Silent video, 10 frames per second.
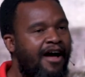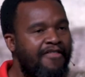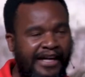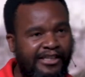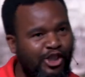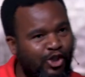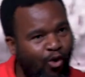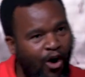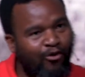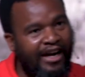They
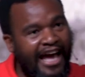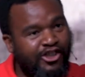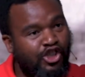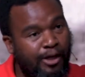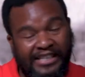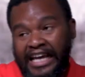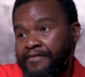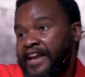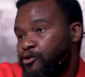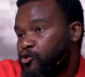destroy relationships.
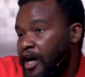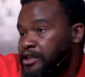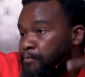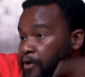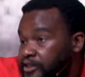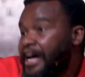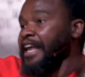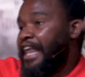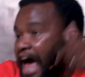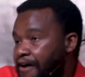Even as we're trying to build
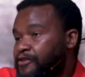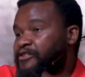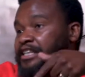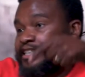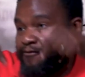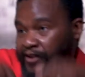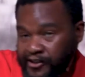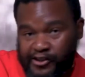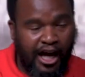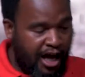lives of
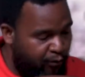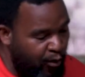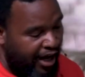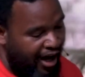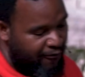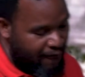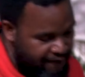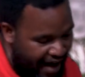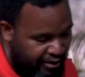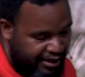significance, if we are
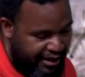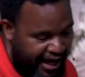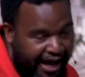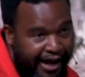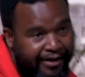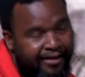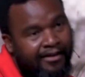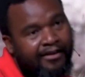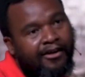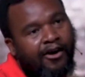found there,
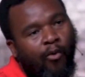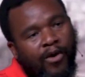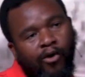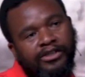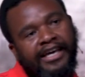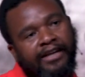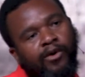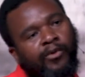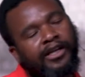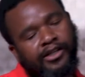we won't get
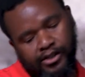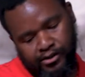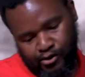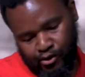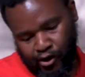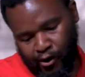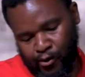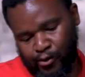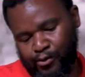where we need to go.